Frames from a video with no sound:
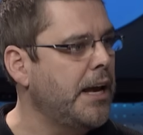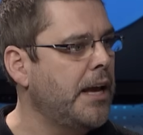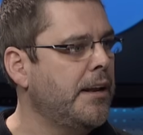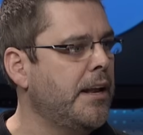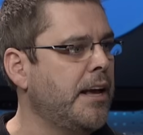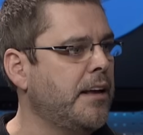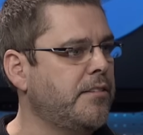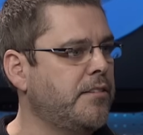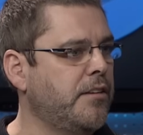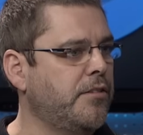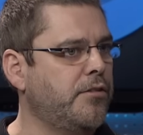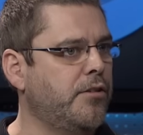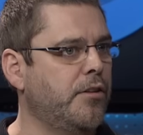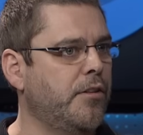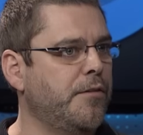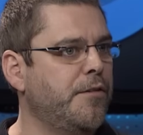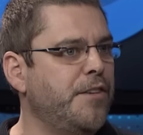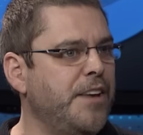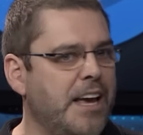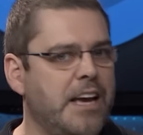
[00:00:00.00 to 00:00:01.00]
gain access to
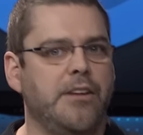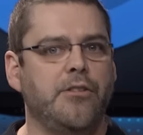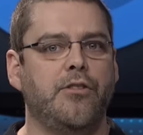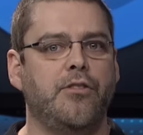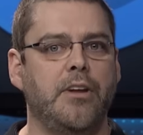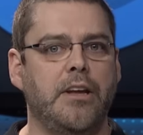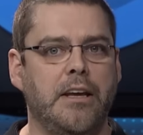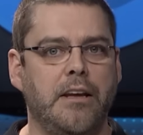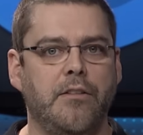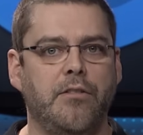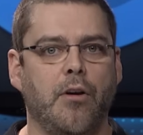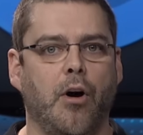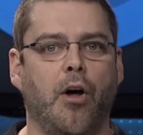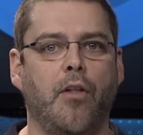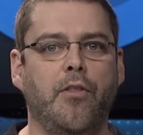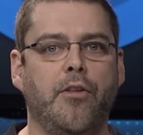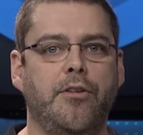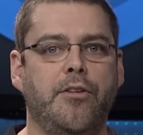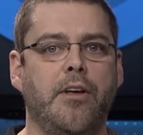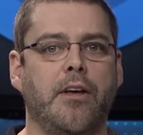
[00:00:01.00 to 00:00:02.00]
the VHDs
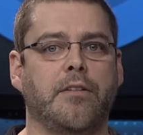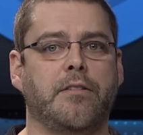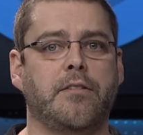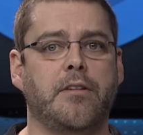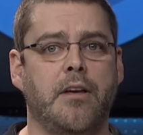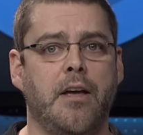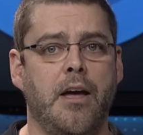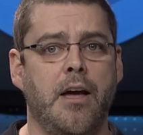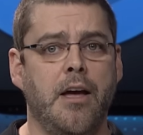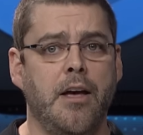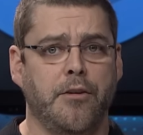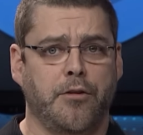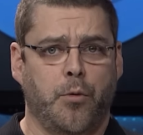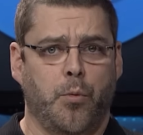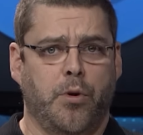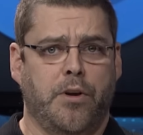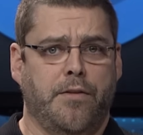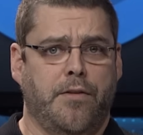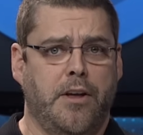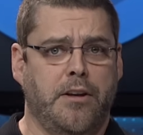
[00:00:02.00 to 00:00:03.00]
on the disk.
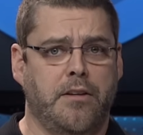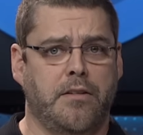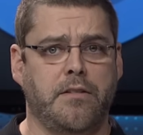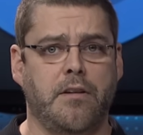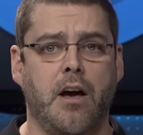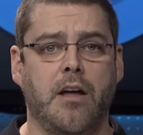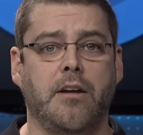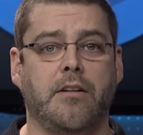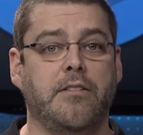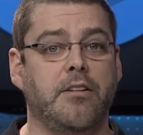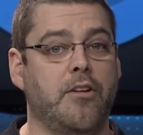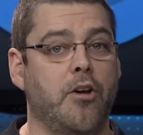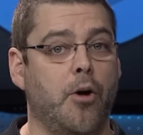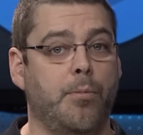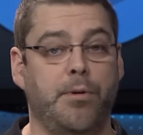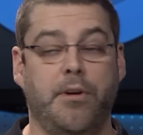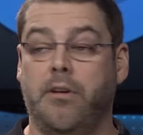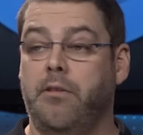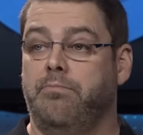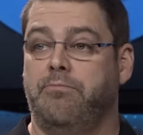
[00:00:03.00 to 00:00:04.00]
So what if they decided to
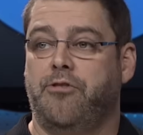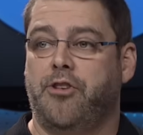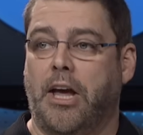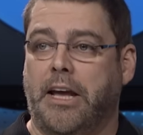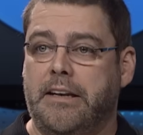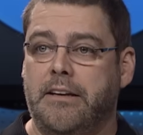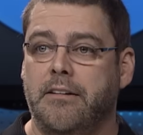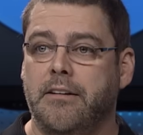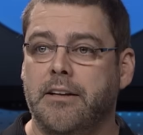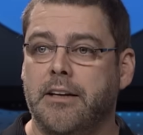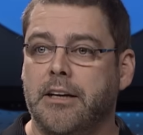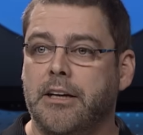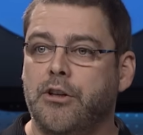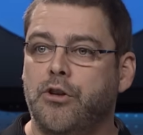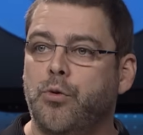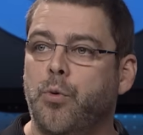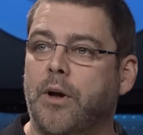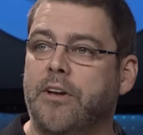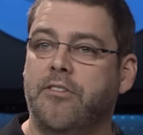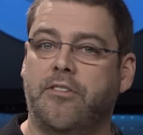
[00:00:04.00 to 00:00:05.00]
copy 10,
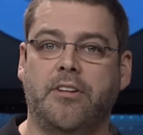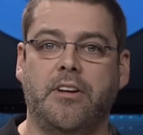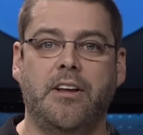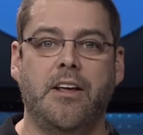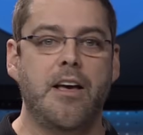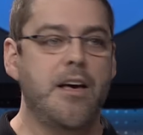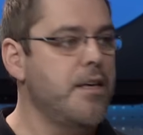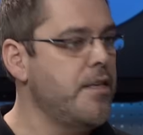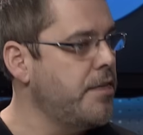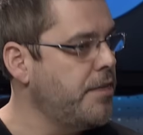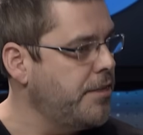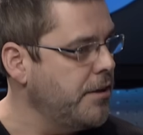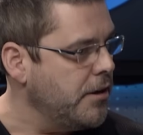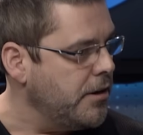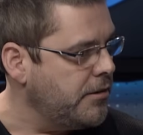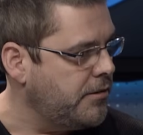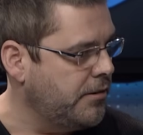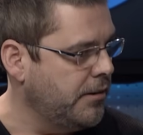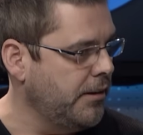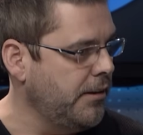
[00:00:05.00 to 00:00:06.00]
20,
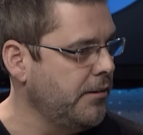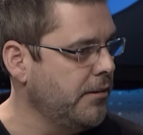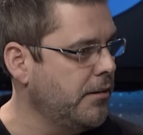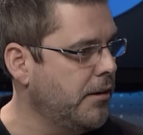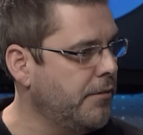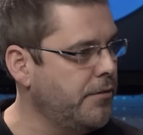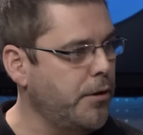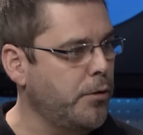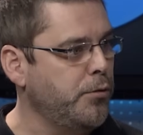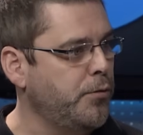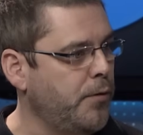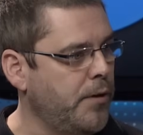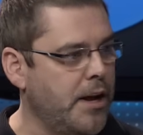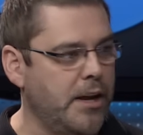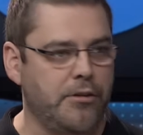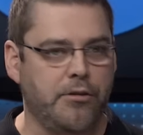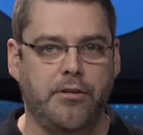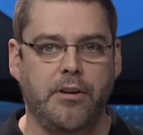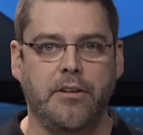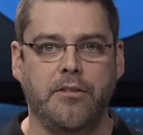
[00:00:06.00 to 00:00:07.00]
30 of those
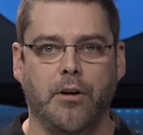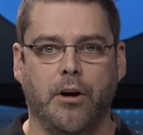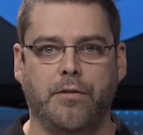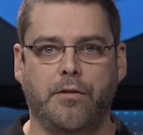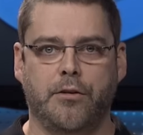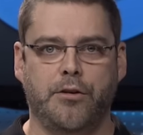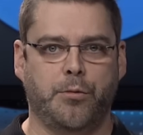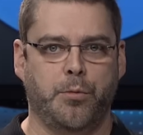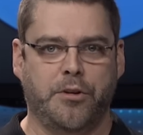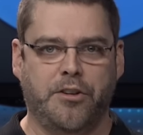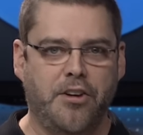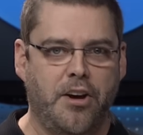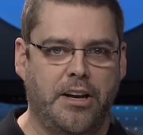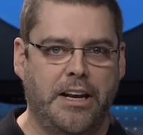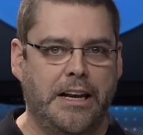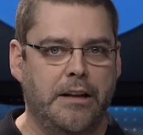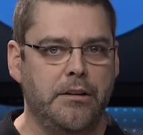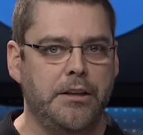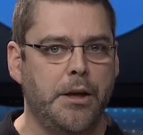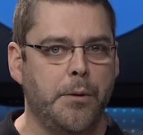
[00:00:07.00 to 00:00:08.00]
VHDs off onto a
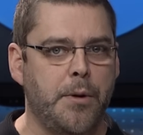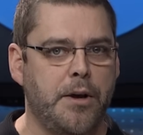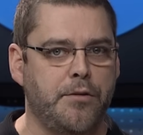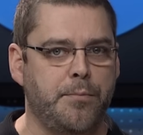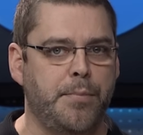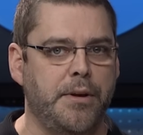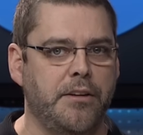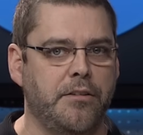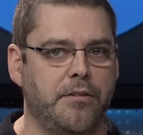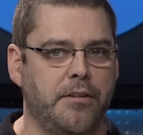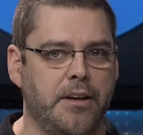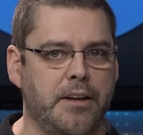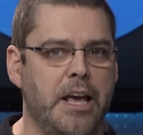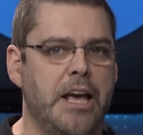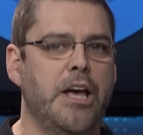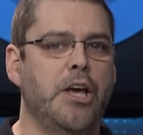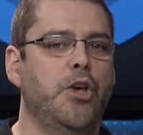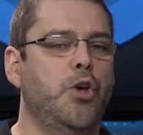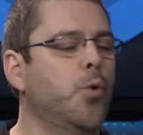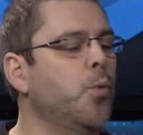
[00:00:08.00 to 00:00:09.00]
tiny little USB stick?
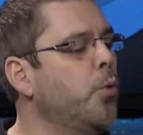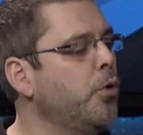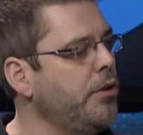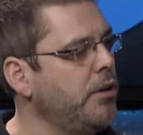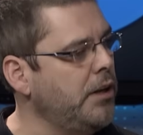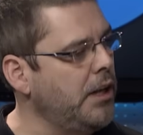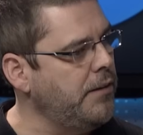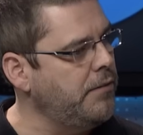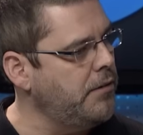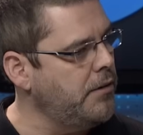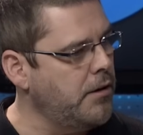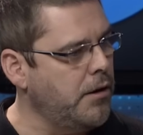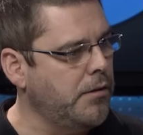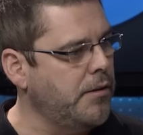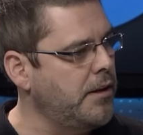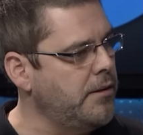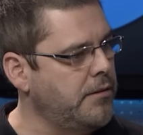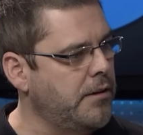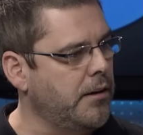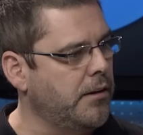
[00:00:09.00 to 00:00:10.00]
You wouldn't even know
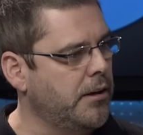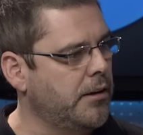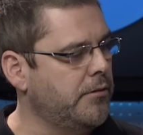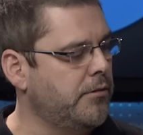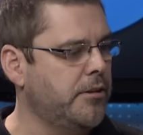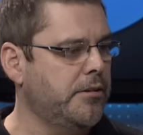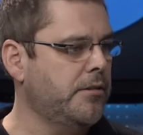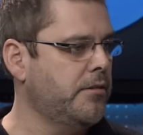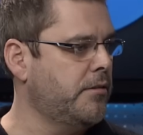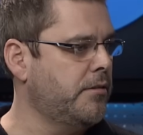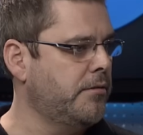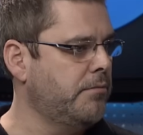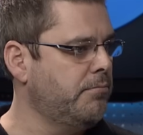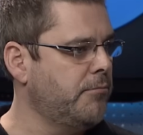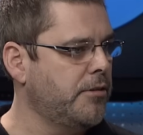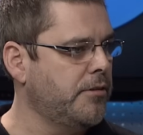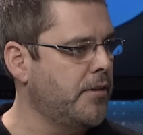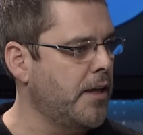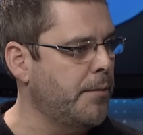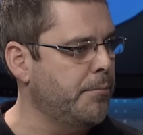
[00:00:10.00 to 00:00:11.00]
they'd done it. Does
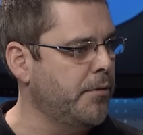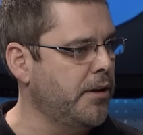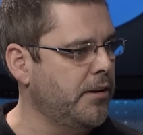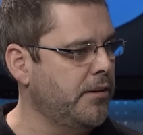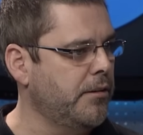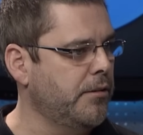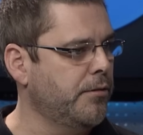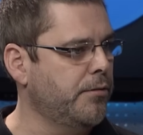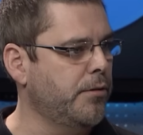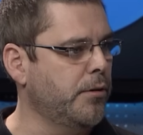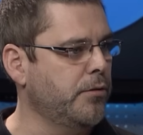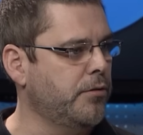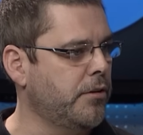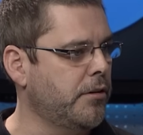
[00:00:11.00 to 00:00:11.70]
that make you feel